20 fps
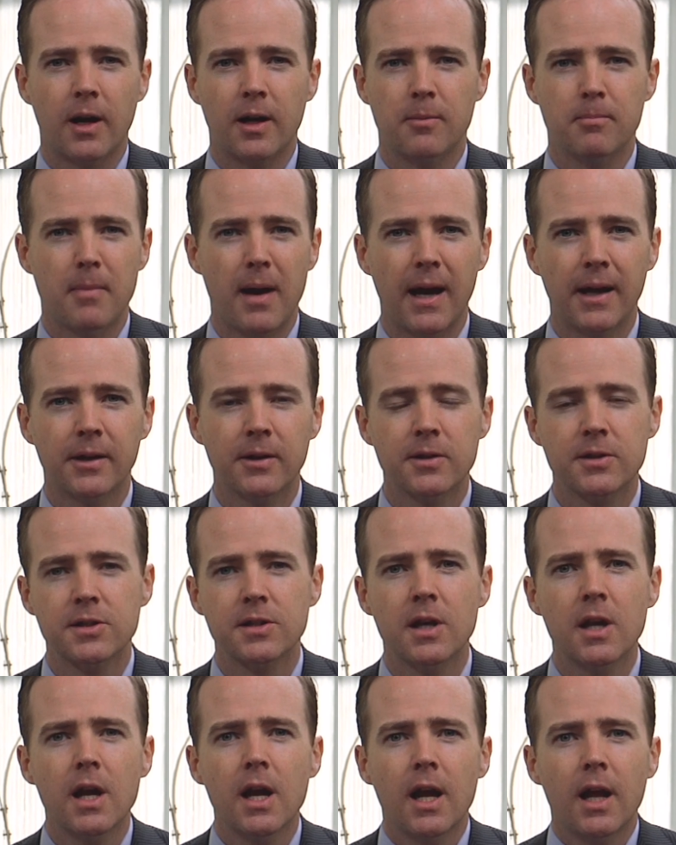regarding
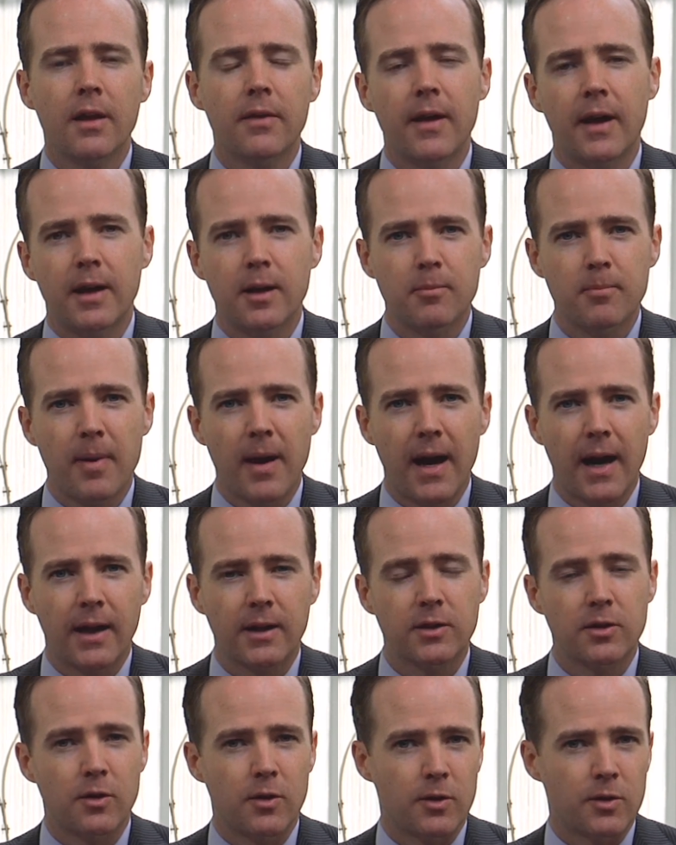matters that
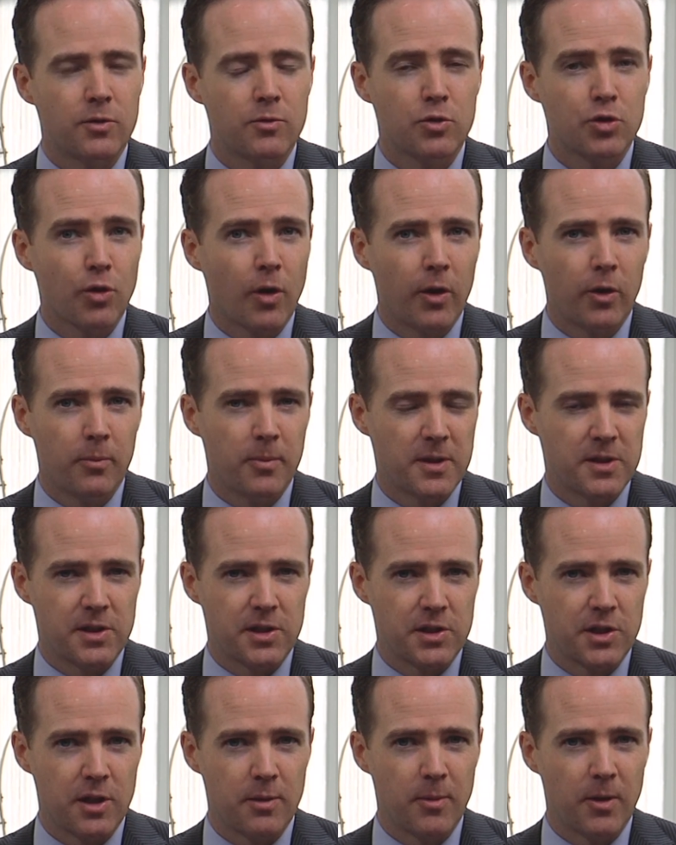impact the Toronto
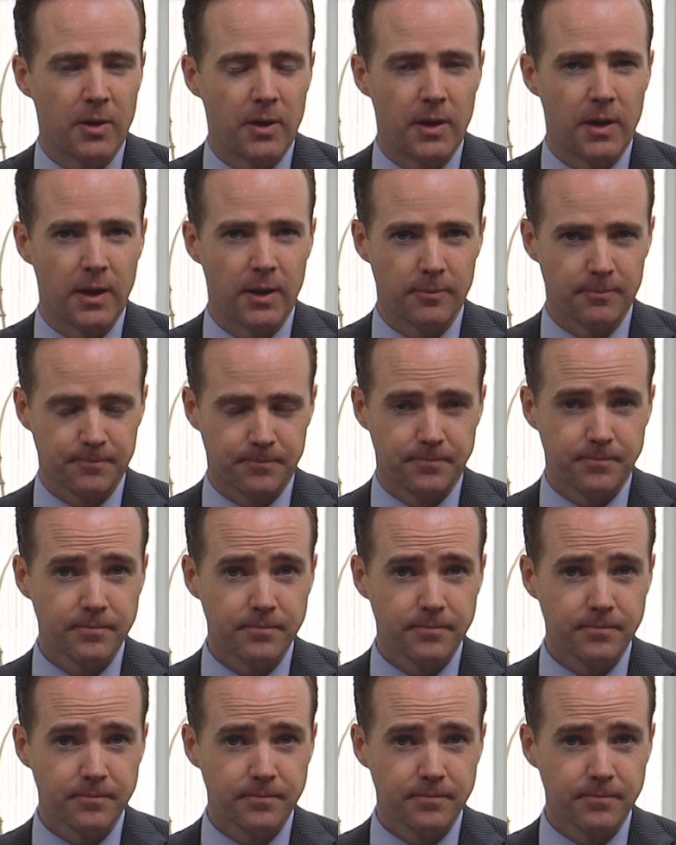business community.